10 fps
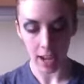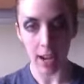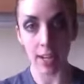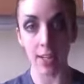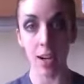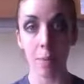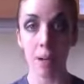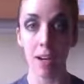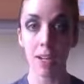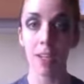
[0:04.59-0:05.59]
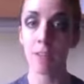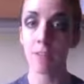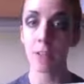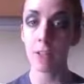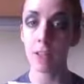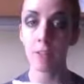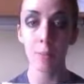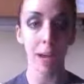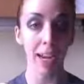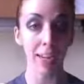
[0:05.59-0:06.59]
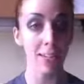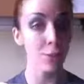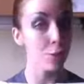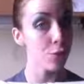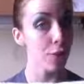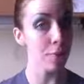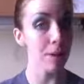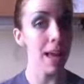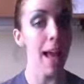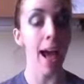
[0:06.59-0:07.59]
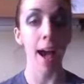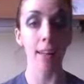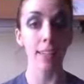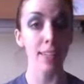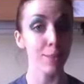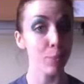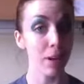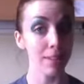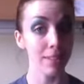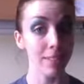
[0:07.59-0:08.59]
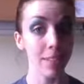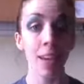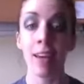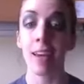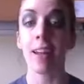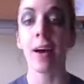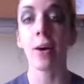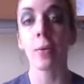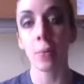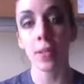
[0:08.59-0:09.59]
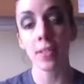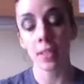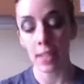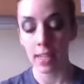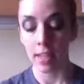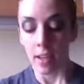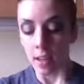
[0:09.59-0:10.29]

I got my first ever package from AliExpress. Now, recently,